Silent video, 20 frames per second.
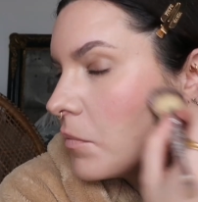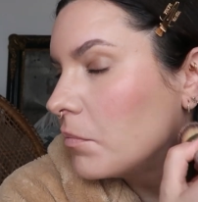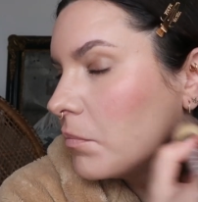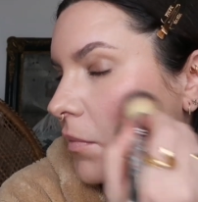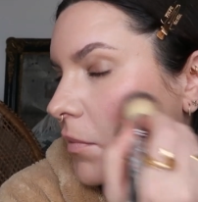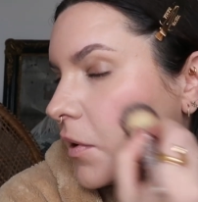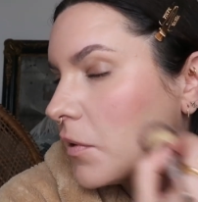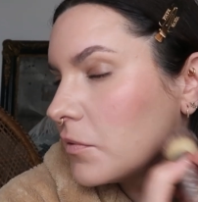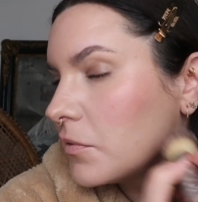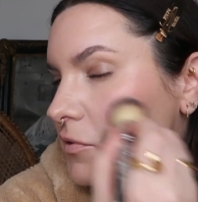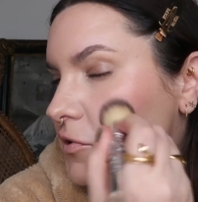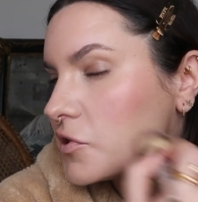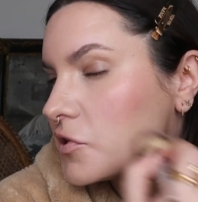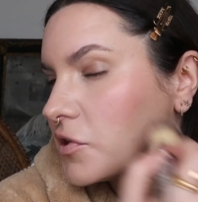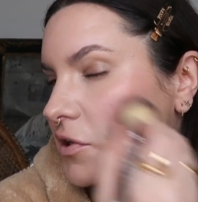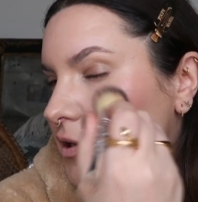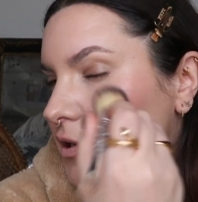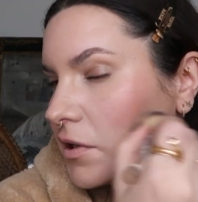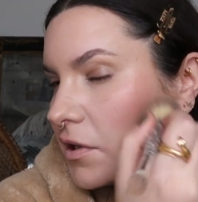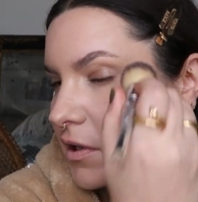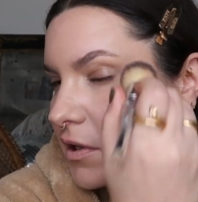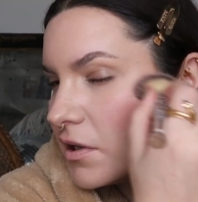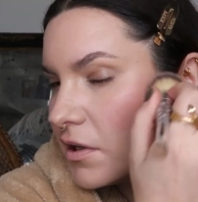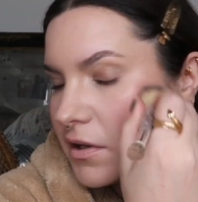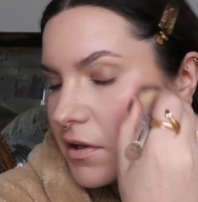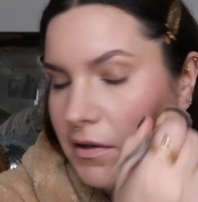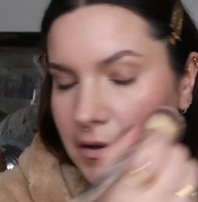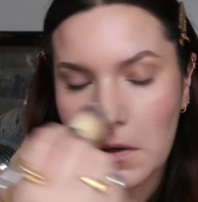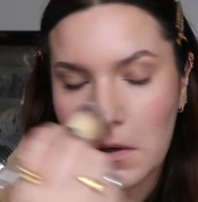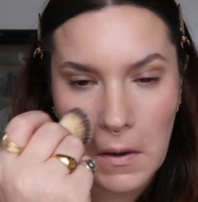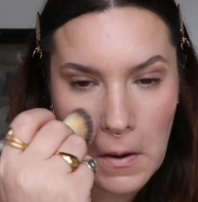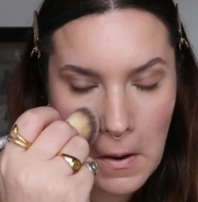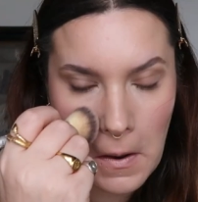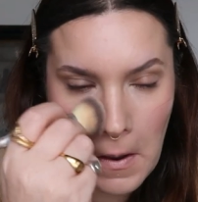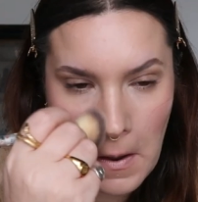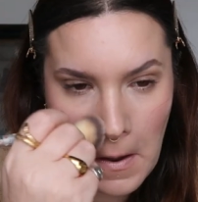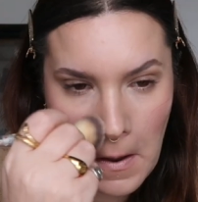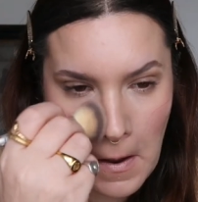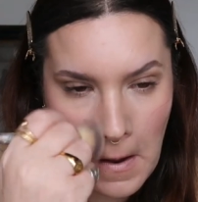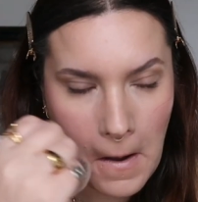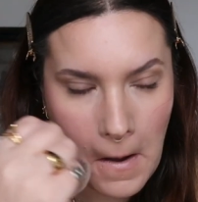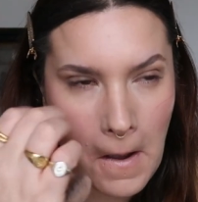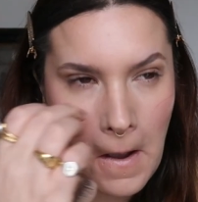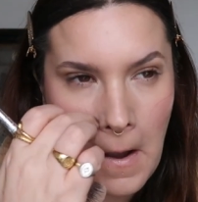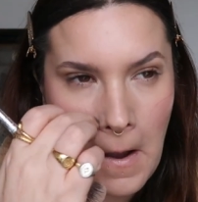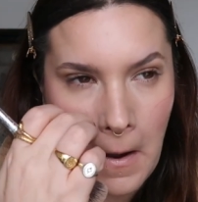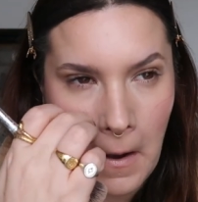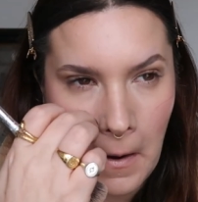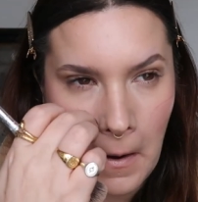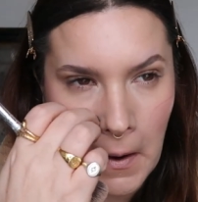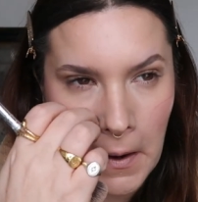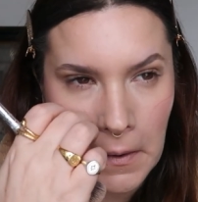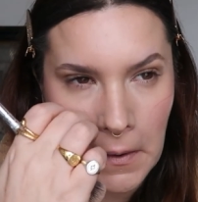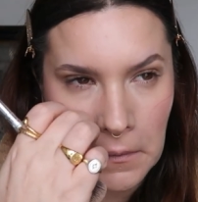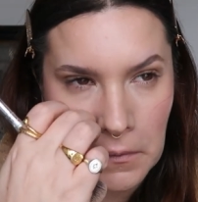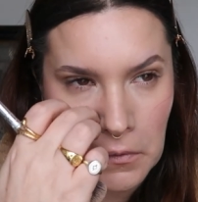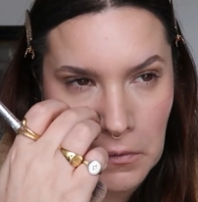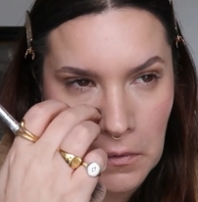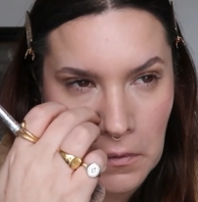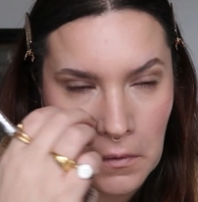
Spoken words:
motion. Oh, got an itch.